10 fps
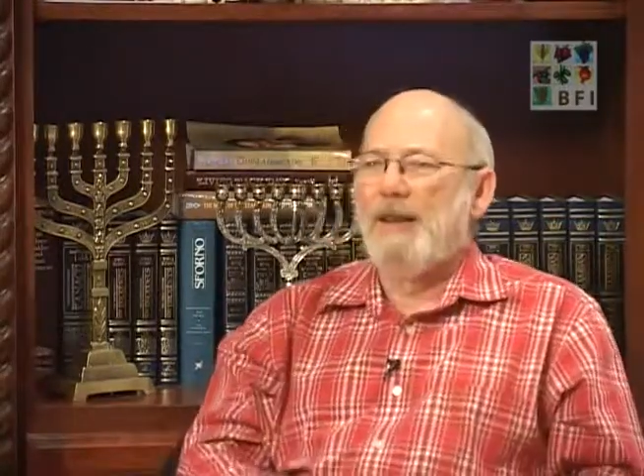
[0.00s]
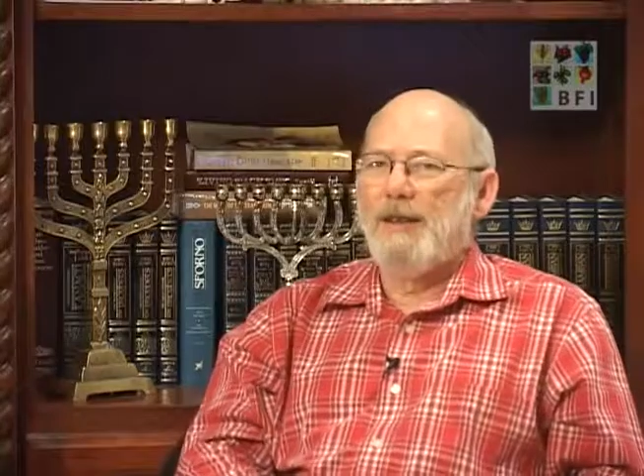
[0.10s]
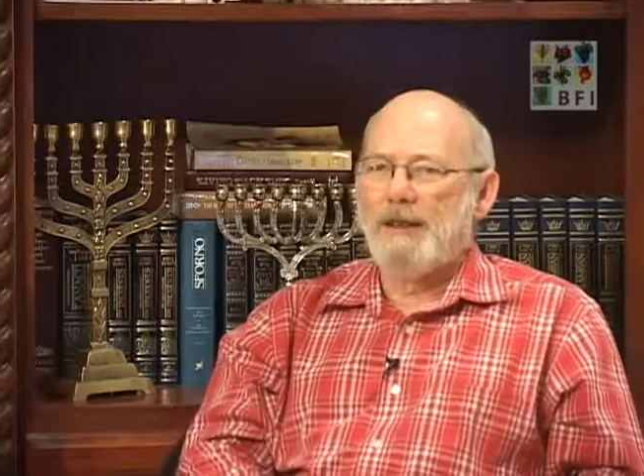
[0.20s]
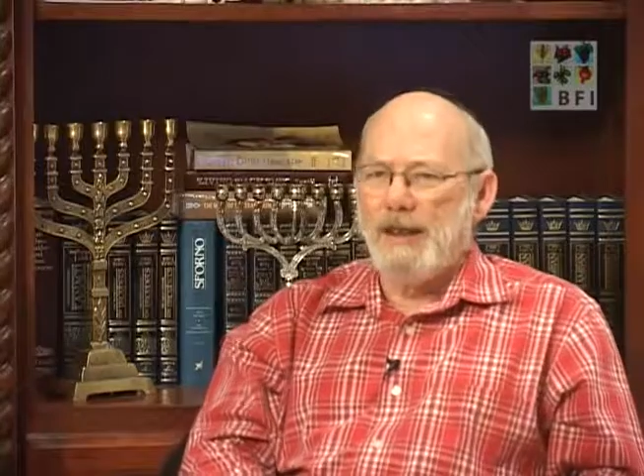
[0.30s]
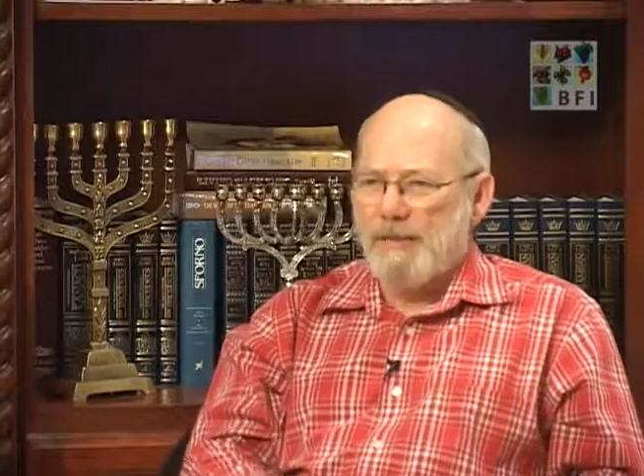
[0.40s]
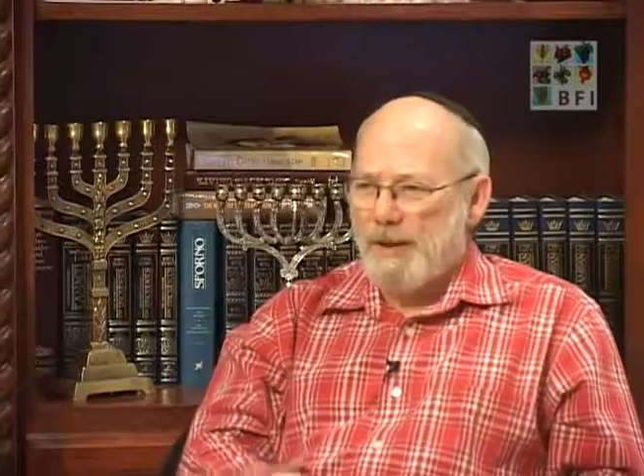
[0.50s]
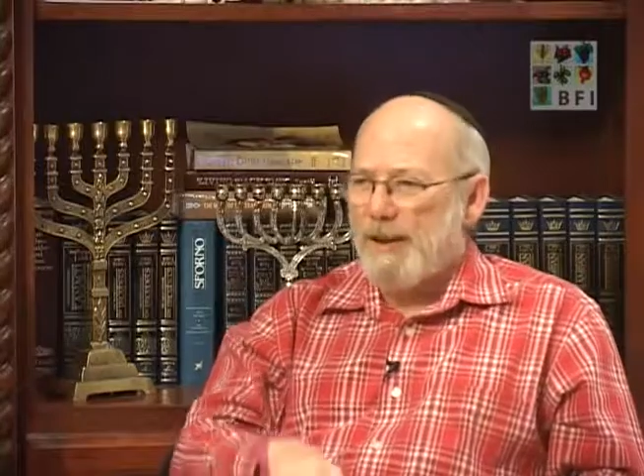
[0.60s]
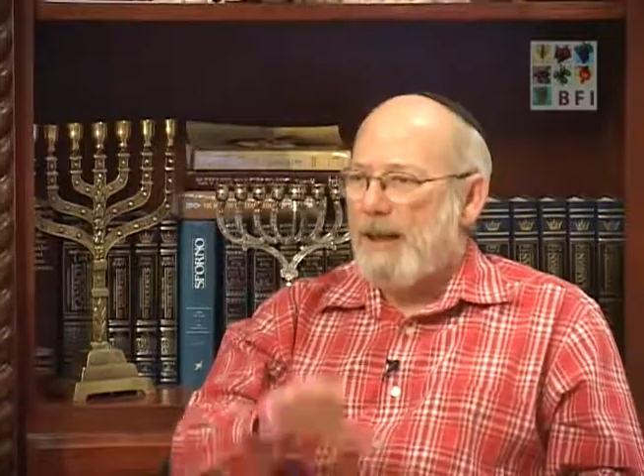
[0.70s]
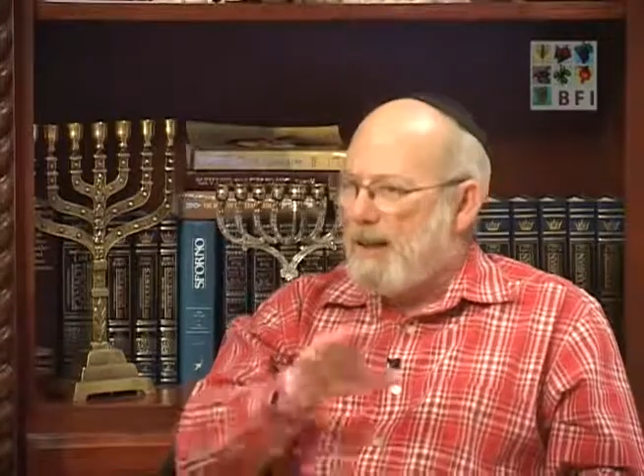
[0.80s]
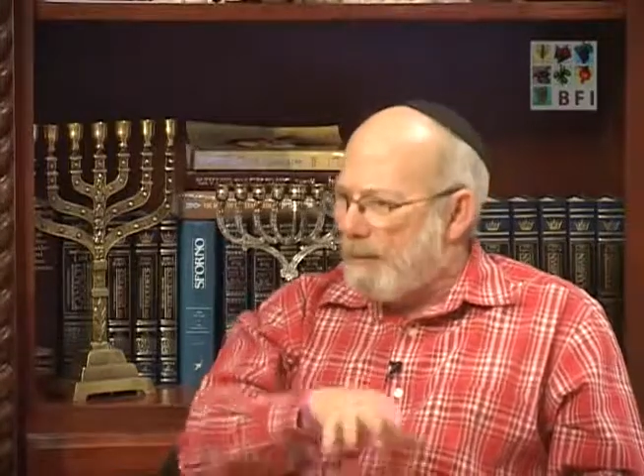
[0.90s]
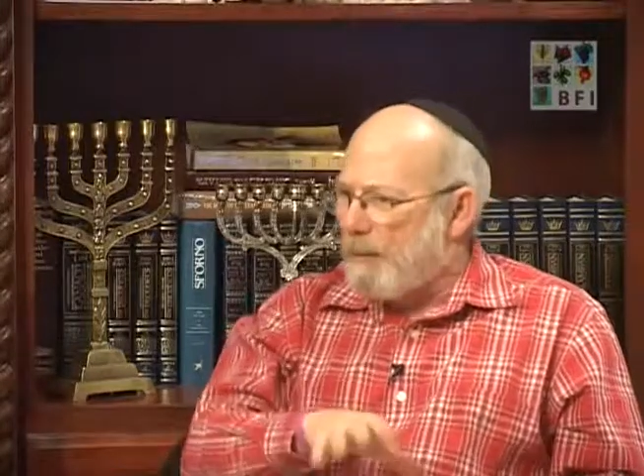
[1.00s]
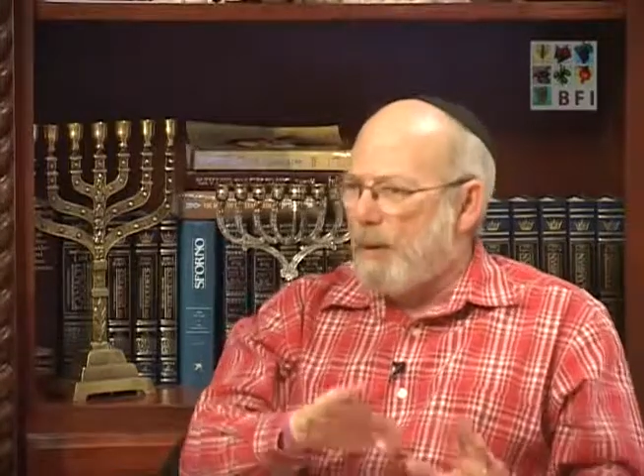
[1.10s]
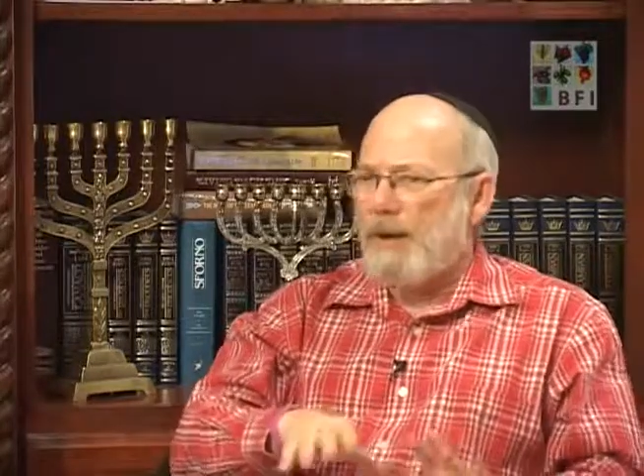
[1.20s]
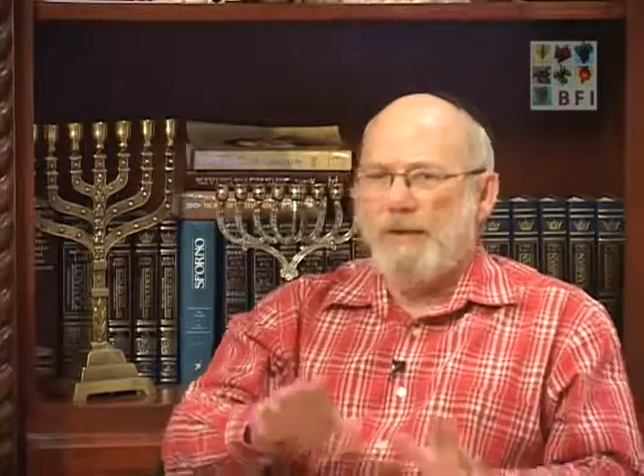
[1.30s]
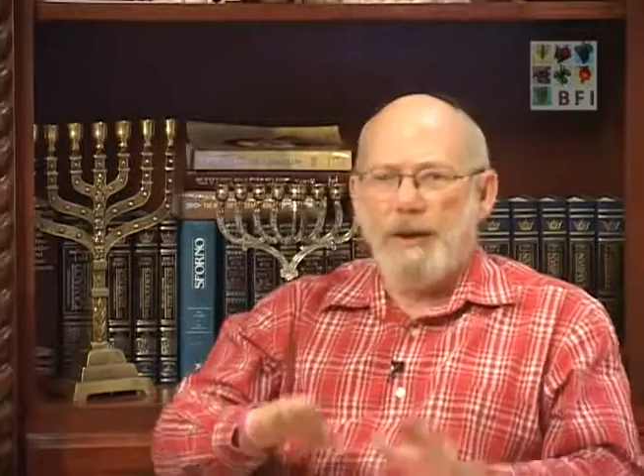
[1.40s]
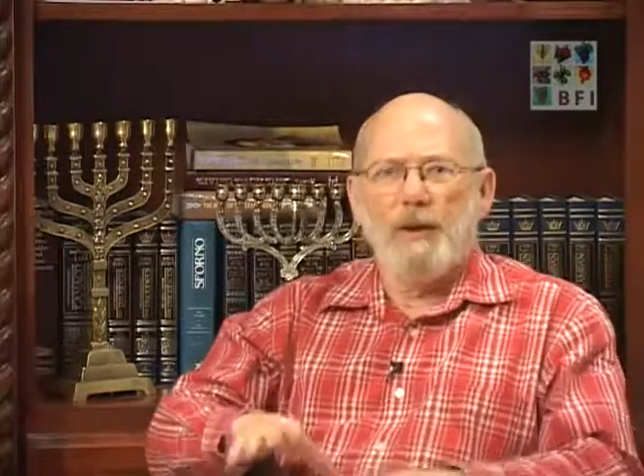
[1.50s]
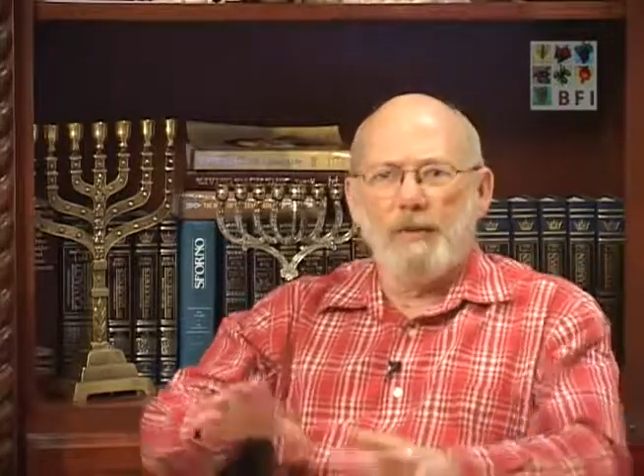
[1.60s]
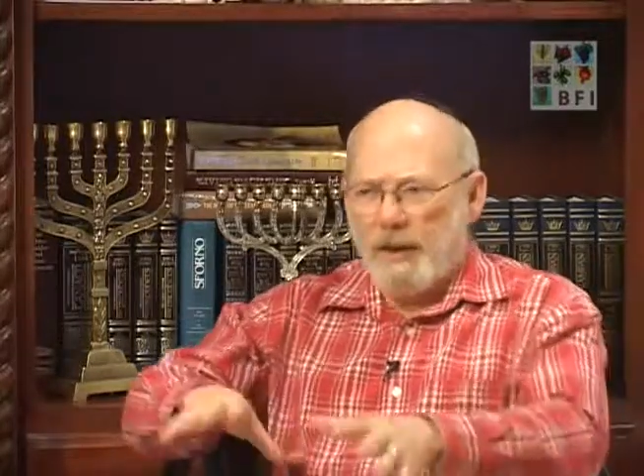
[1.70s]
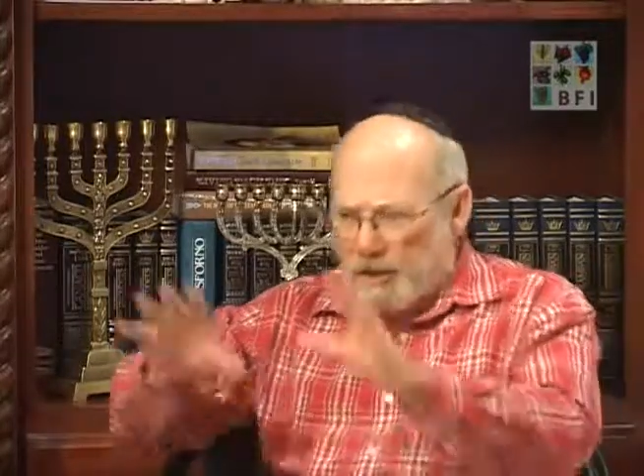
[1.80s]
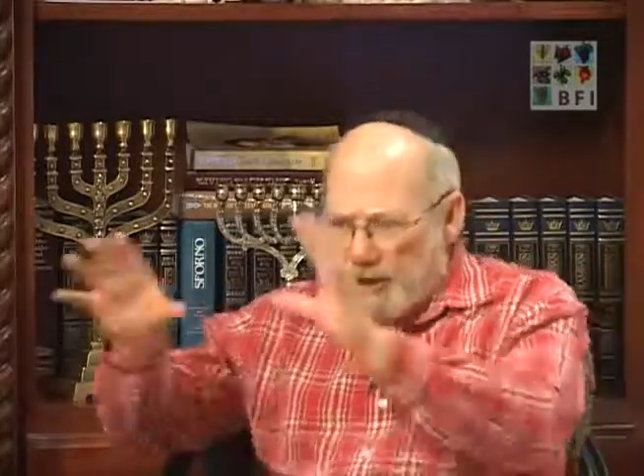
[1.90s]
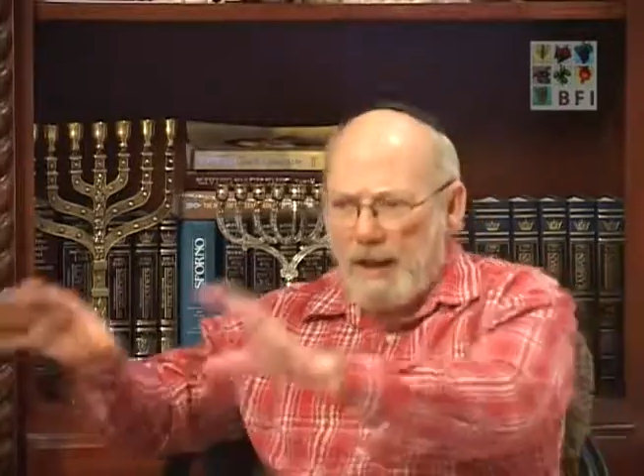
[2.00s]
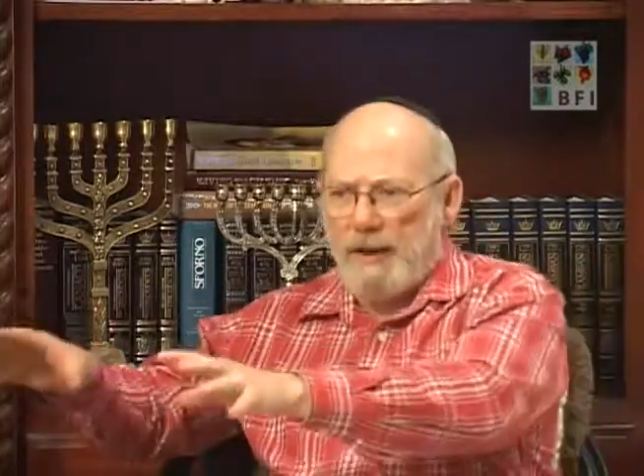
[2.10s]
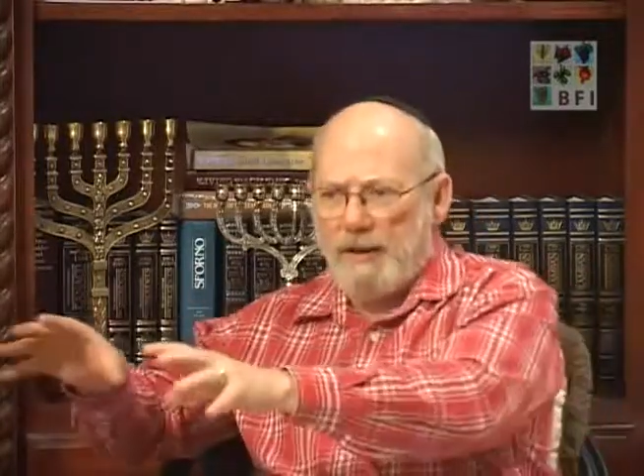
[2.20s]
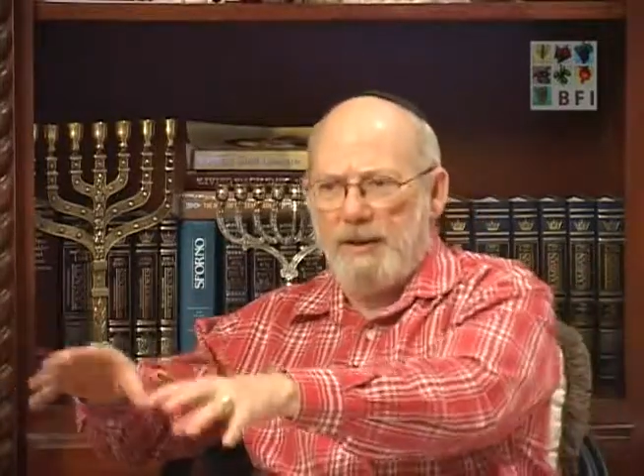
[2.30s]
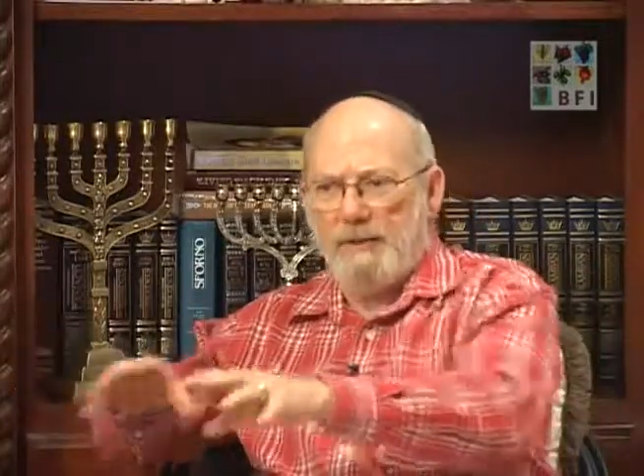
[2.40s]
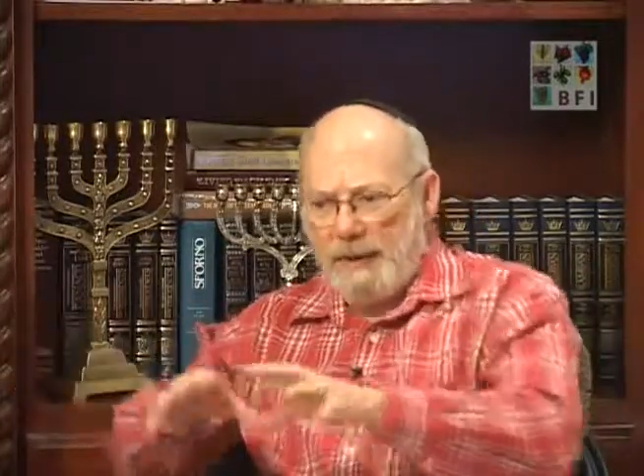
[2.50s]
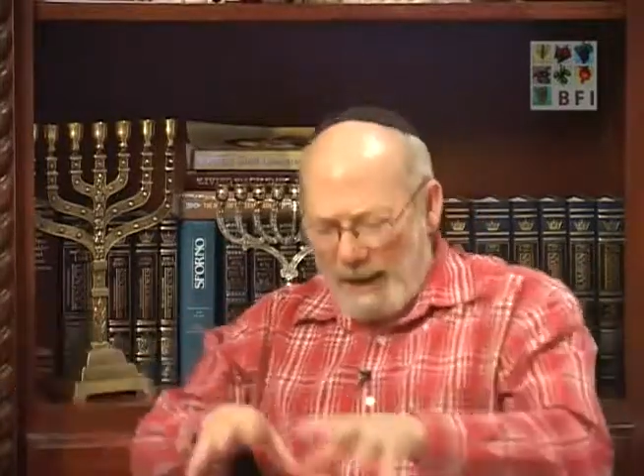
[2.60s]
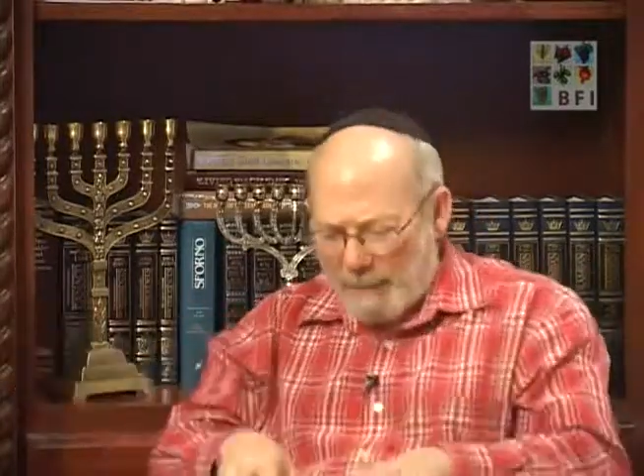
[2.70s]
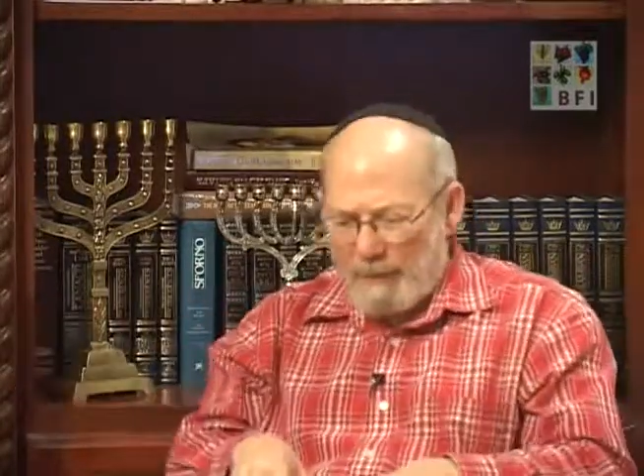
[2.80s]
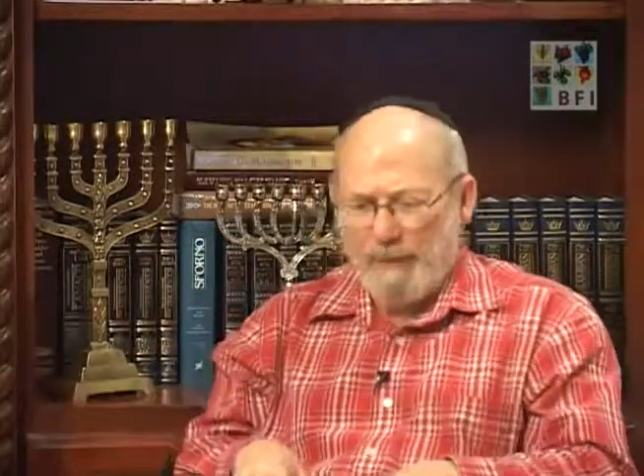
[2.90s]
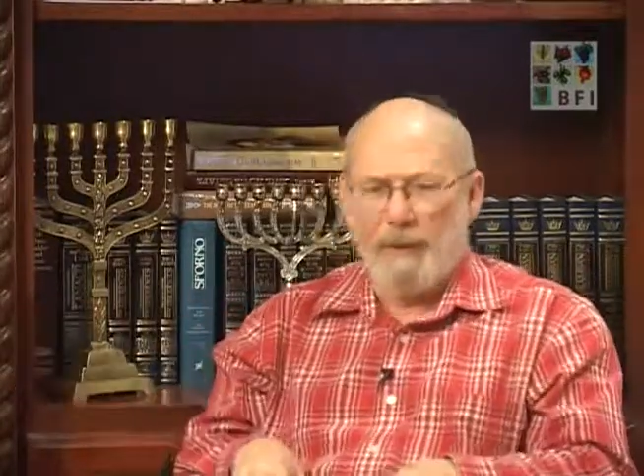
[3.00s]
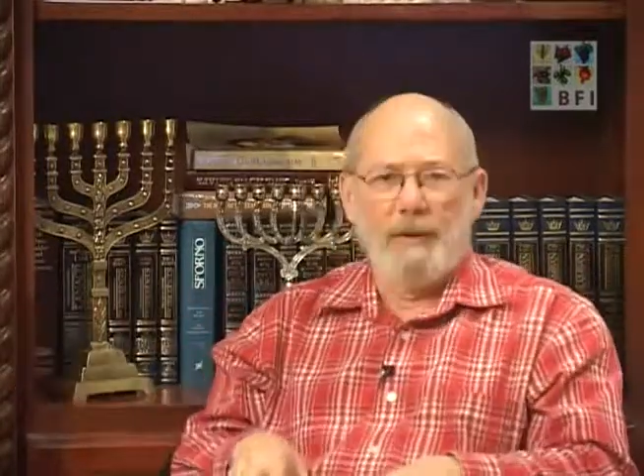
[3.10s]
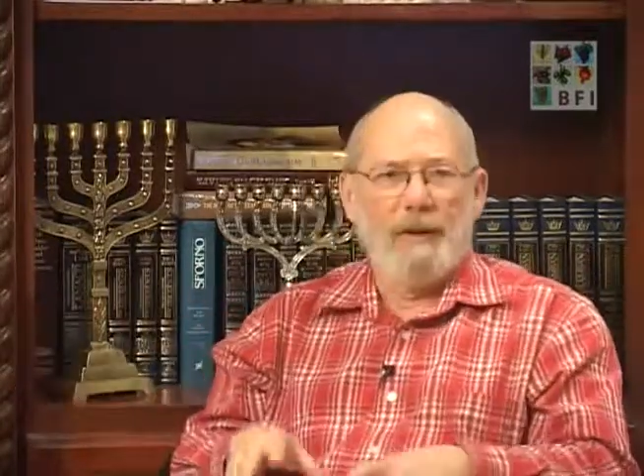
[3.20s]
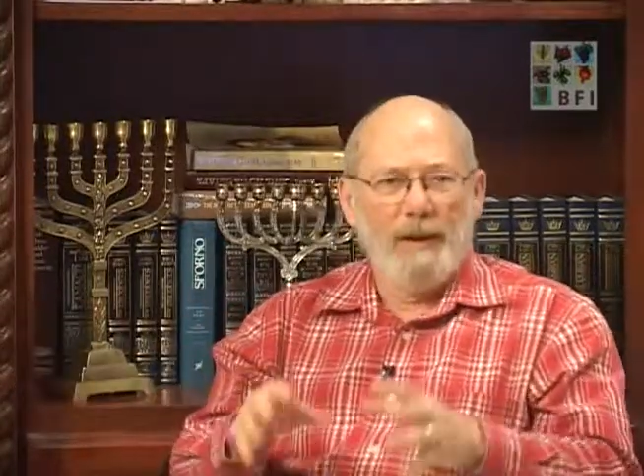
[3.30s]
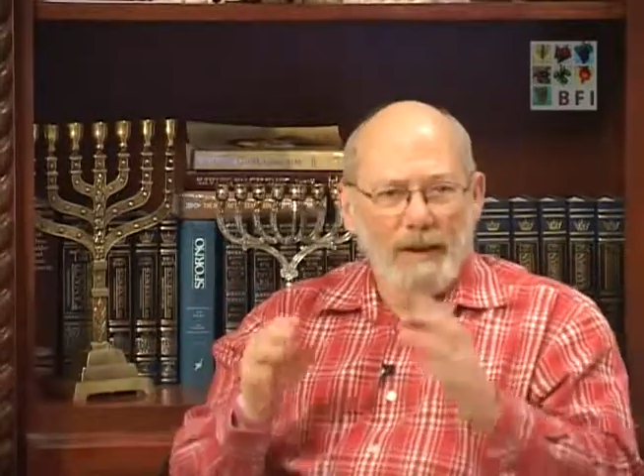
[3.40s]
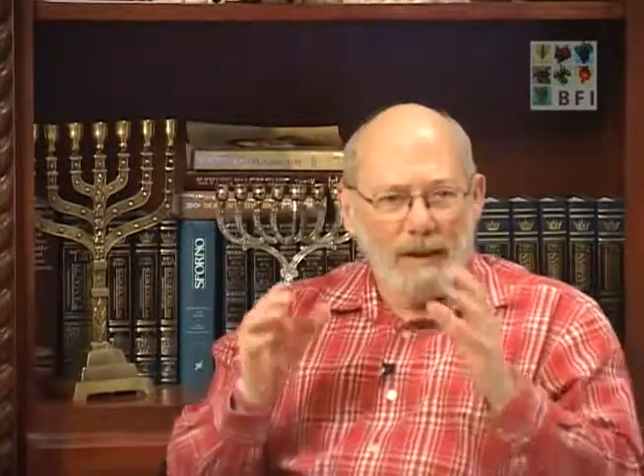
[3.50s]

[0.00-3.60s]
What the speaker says: subject, even more difficult than sex that we had before.